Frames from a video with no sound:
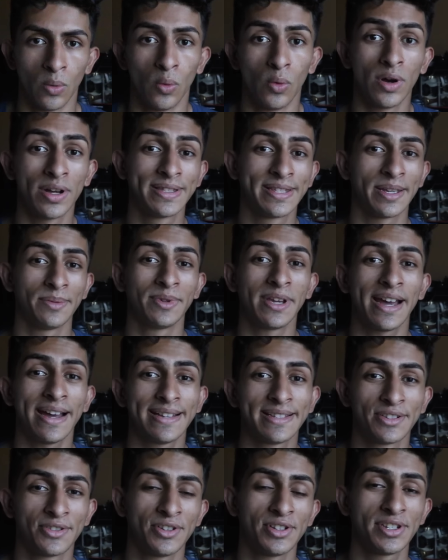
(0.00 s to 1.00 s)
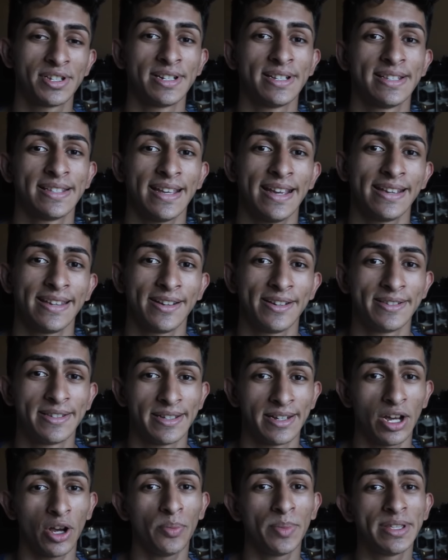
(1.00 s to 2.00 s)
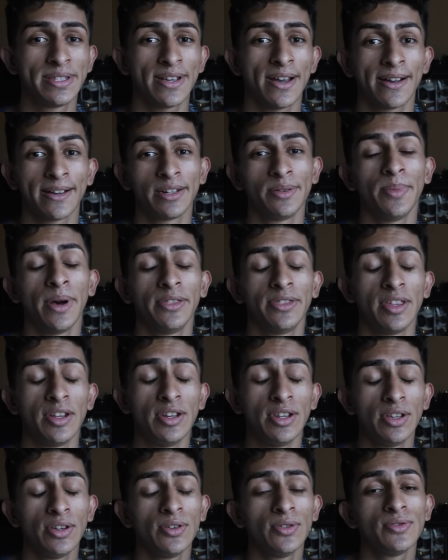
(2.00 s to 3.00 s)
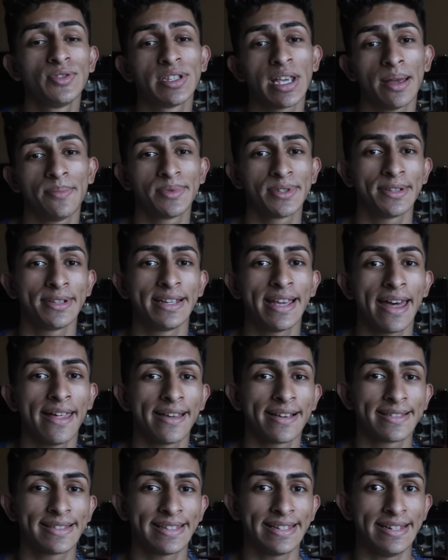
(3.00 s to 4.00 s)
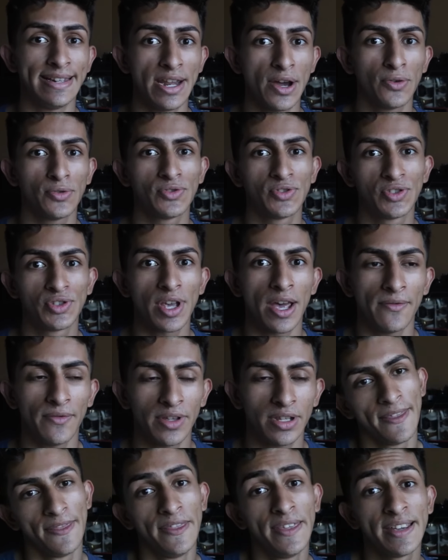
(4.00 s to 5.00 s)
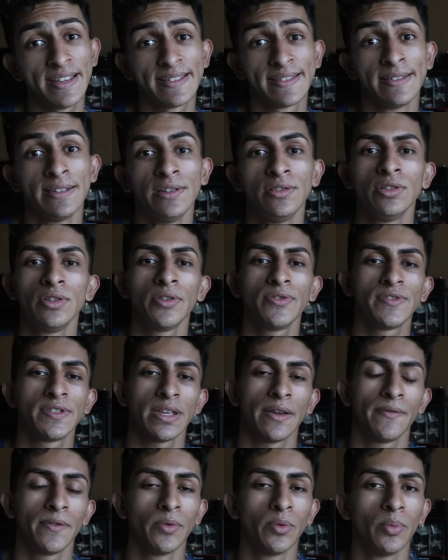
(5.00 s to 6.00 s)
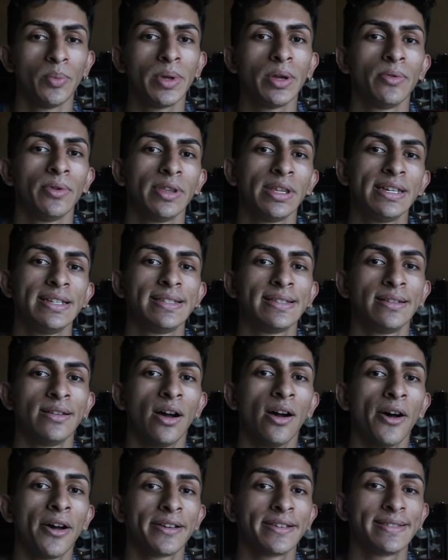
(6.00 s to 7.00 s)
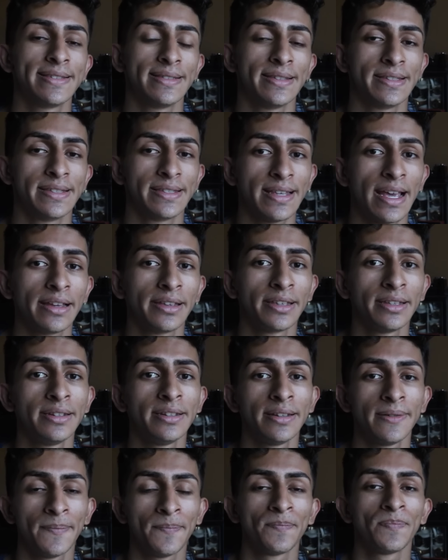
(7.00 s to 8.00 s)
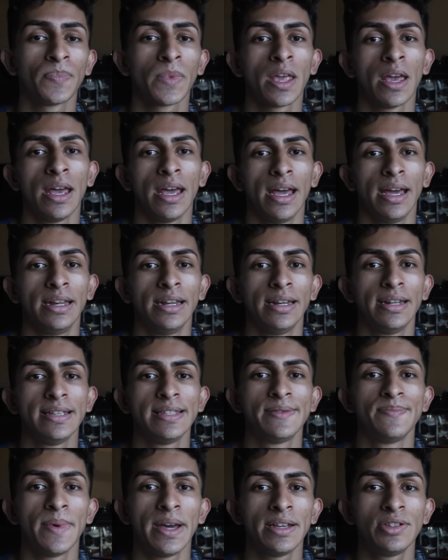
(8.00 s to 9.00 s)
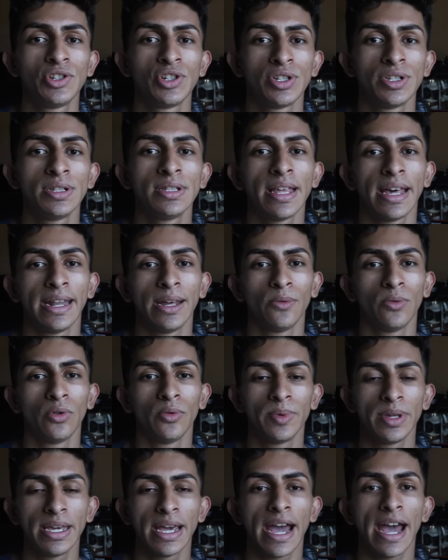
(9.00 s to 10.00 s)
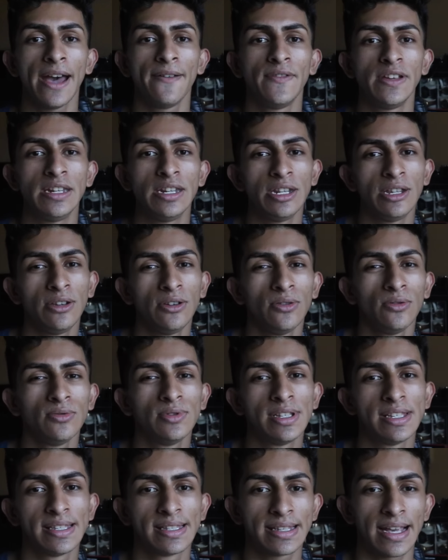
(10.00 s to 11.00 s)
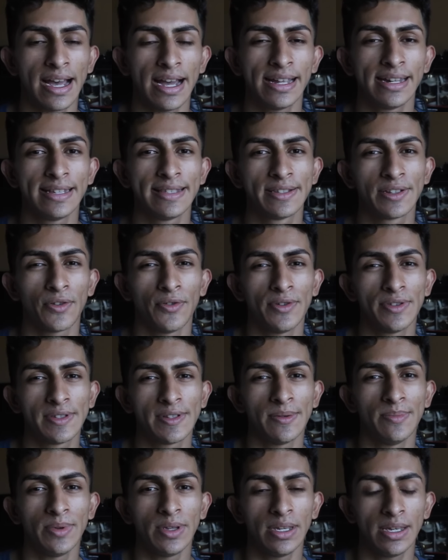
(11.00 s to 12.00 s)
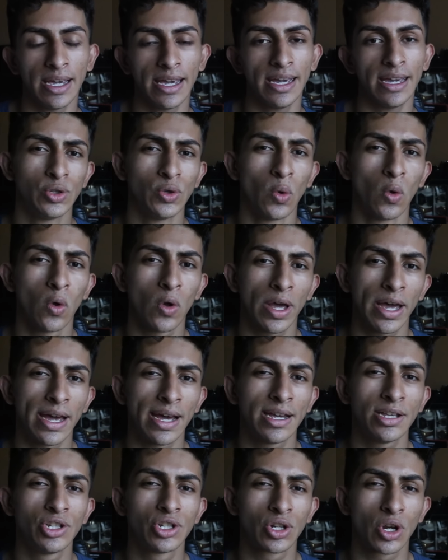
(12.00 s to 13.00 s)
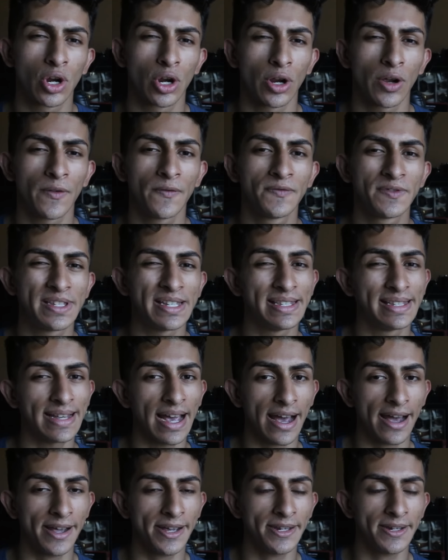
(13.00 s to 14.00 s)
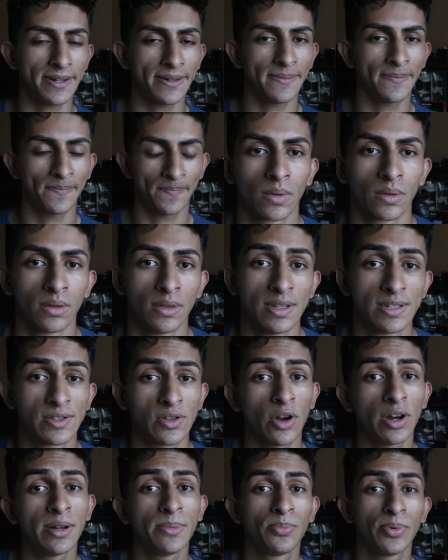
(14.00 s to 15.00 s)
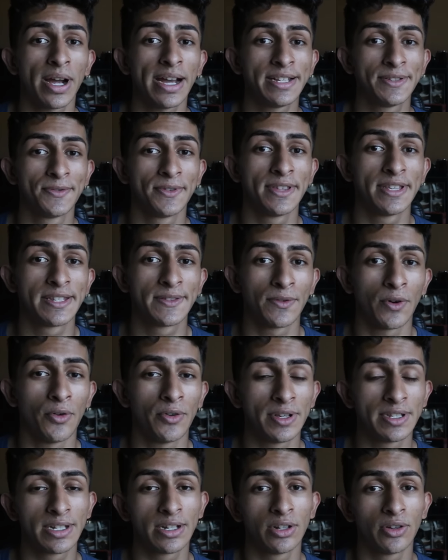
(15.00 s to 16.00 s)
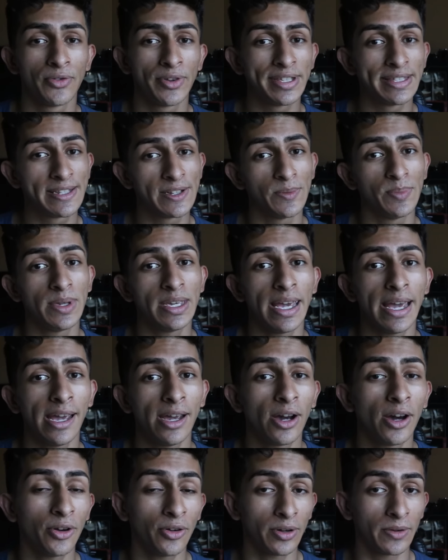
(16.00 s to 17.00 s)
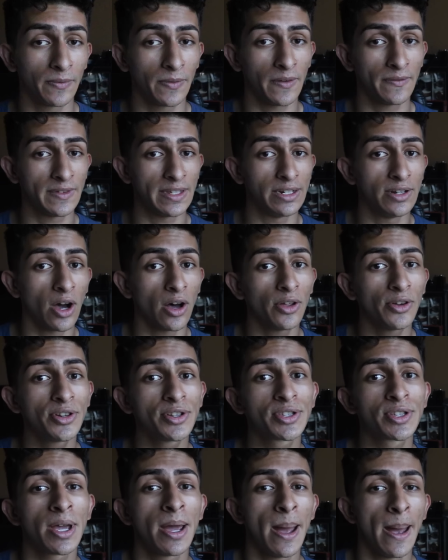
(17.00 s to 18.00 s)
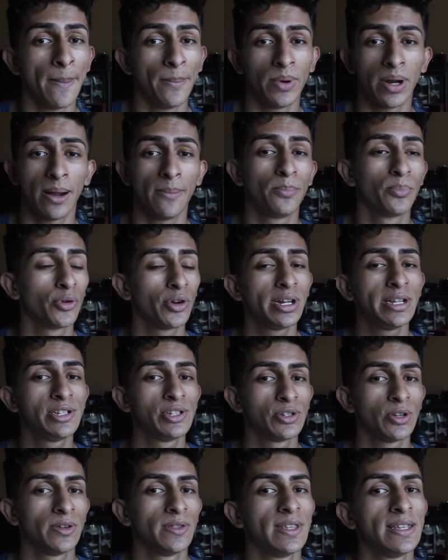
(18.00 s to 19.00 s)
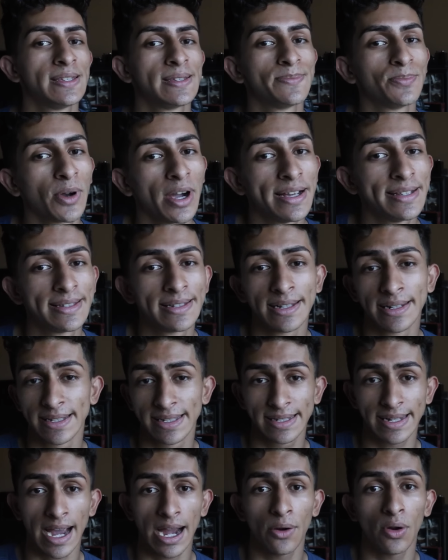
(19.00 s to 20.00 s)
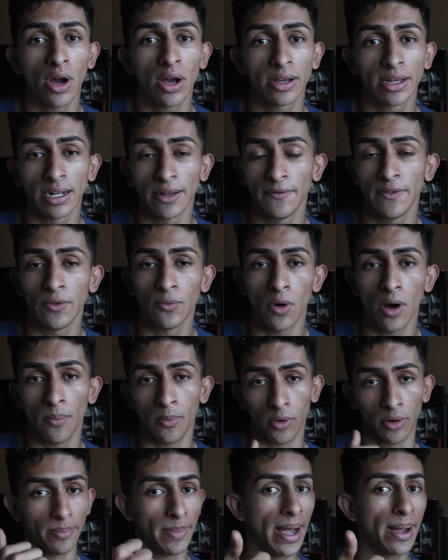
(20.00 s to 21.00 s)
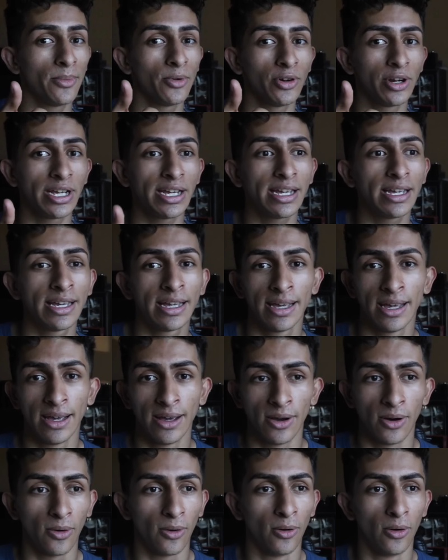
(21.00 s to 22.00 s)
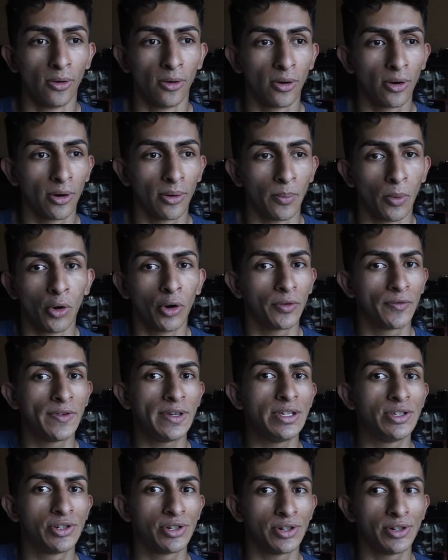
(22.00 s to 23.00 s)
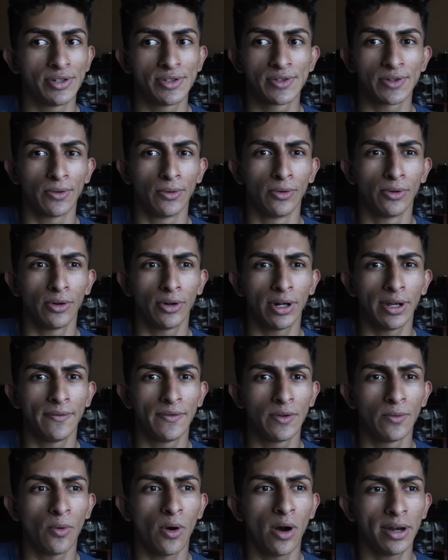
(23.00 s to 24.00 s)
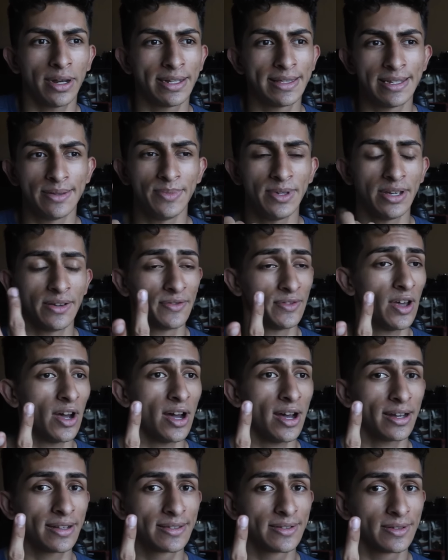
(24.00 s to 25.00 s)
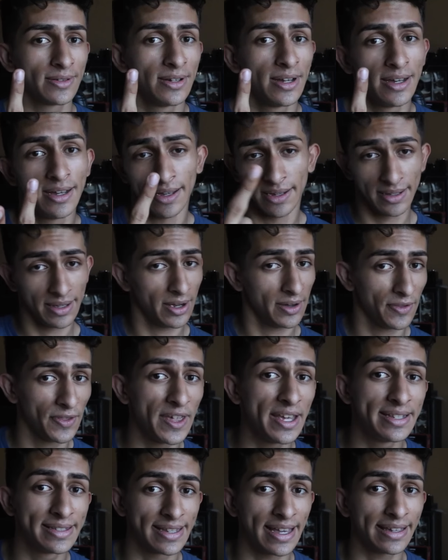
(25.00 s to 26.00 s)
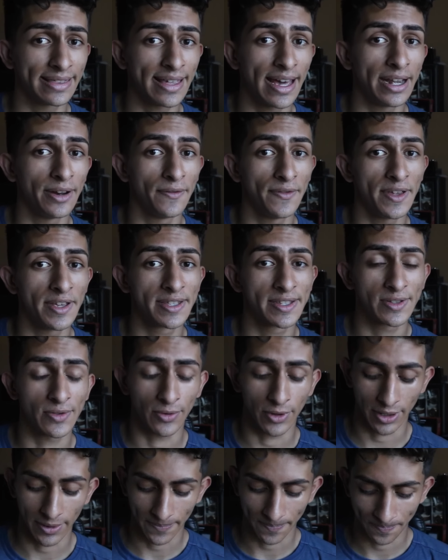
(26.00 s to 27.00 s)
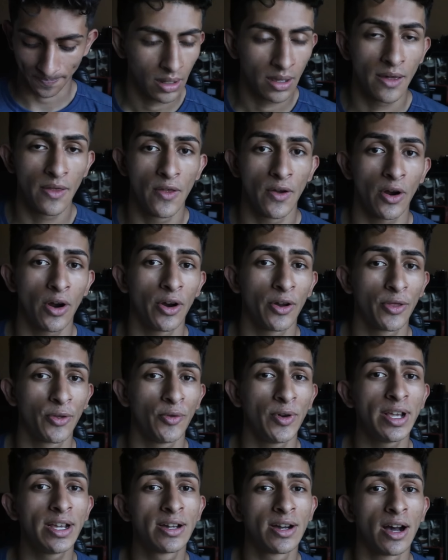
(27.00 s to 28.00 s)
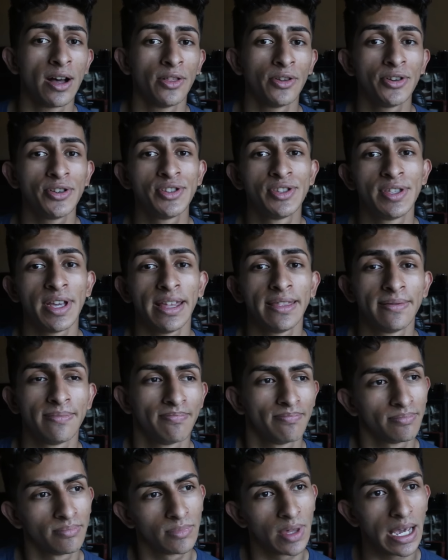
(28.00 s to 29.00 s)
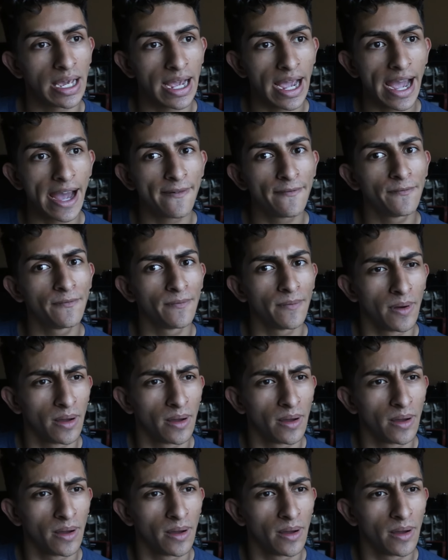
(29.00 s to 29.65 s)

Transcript: What's up guys, ChristianIsTech here. Today I'll be talking about the new Samsung Galaxy Note seven. This new Note seven will be released on August the second, and it is mentioned that it will be having new design. It's going to be a dual edge curved design. The starting price for this phone is going to be eight hundred fifty dollars, but I'm pretty sure this price is going to skyrocket if you want more memory or more features, or if you want it to be unlocked, things like that of that sort. There are three colors that they have